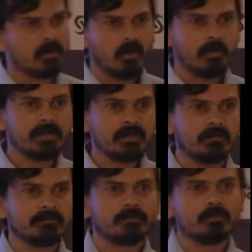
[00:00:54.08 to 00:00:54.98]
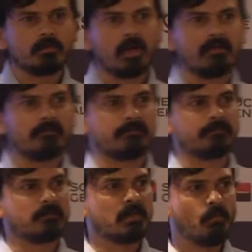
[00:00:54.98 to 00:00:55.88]
how many of you have
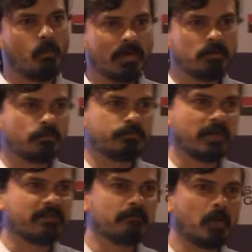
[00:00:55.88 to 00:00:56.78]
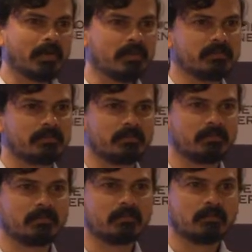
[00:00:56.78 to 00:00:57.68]
one to five models
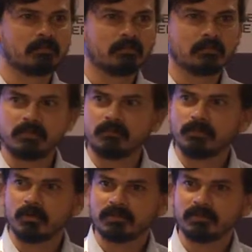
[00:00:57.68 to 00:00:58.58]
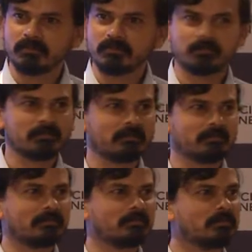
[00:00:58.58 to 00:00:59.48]
in production?
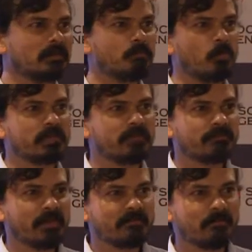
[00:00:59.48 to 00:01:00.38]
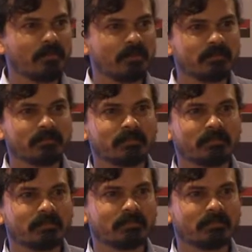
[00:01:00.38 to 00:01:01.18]
More than five models?